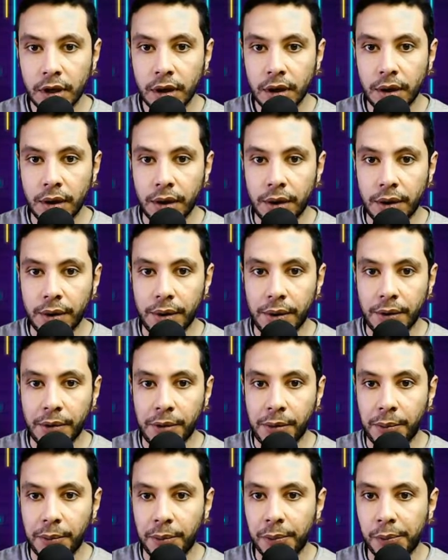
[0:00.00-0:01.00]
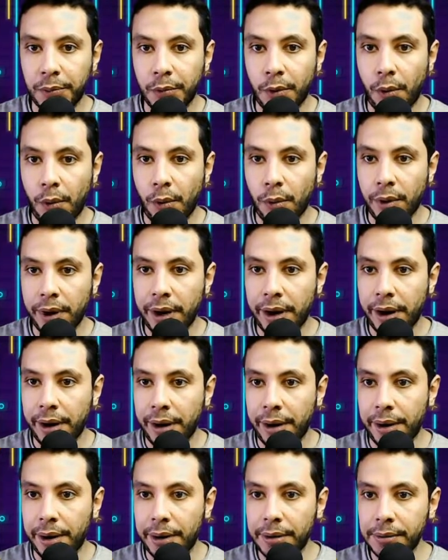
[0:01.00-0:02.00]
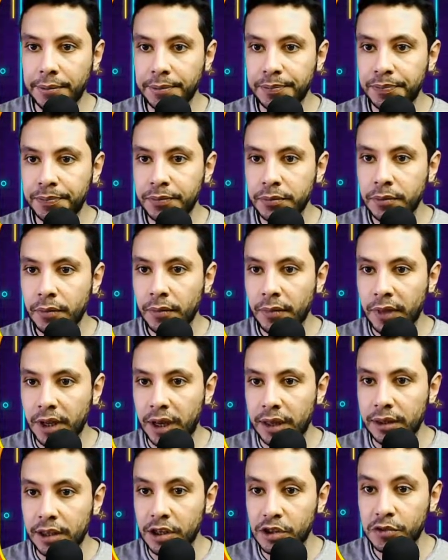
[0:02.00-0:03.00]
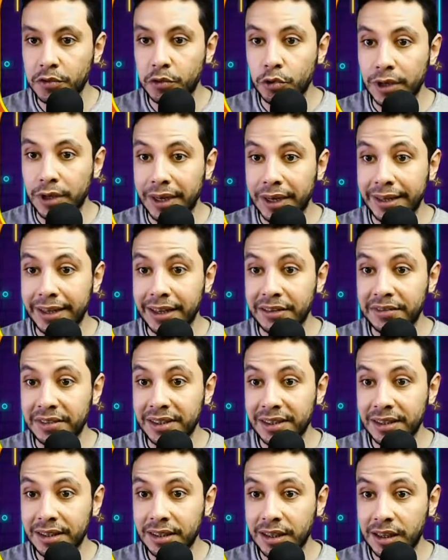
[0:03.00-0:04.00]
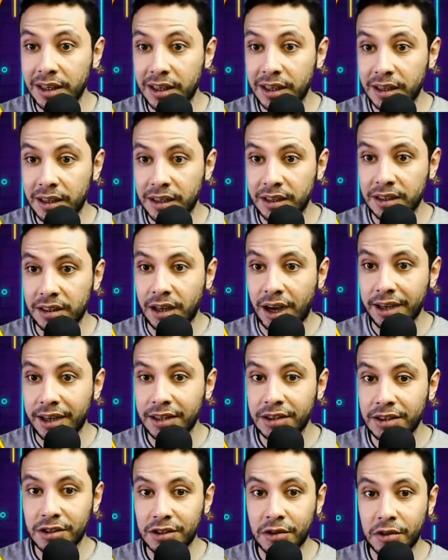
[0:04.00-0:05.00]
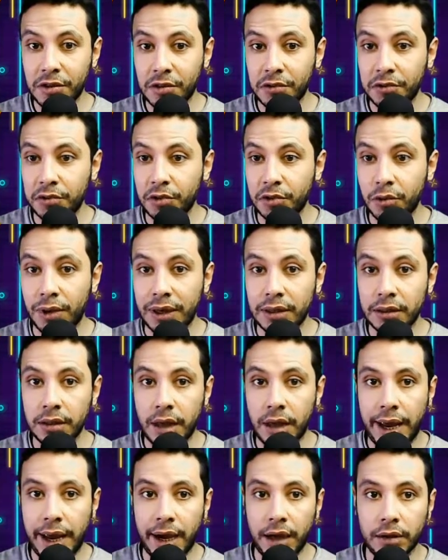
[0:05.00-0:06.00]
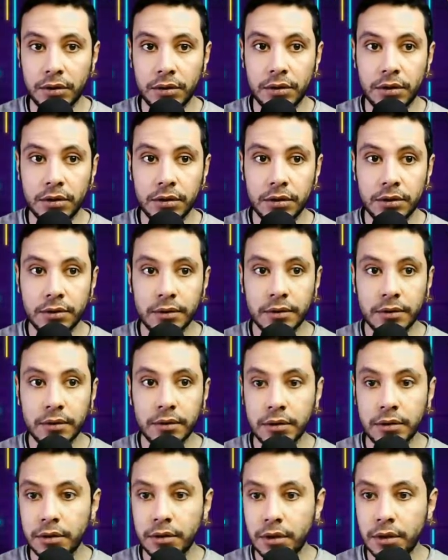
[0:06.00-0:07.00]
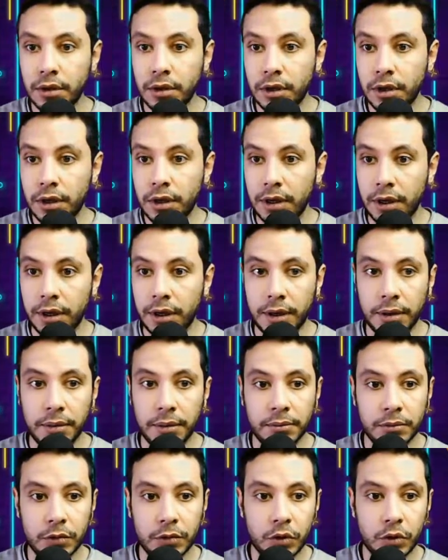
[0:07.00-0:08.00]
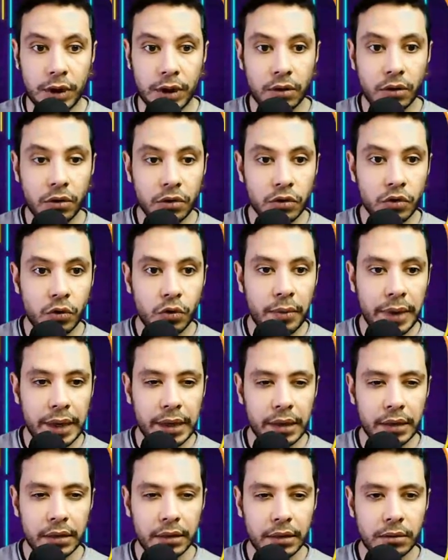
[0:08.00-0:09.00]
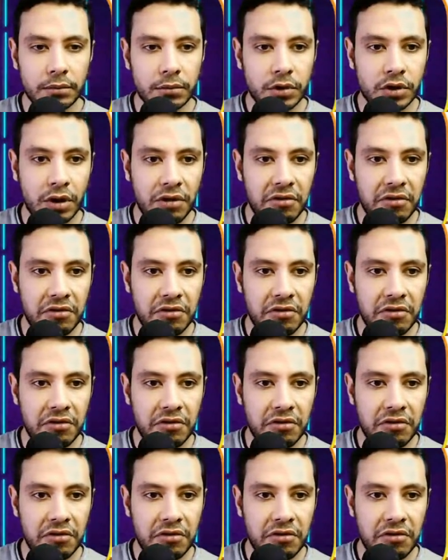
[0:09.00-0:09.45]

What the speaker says: Okay, and that's for 11 nights for one adult. You can also make some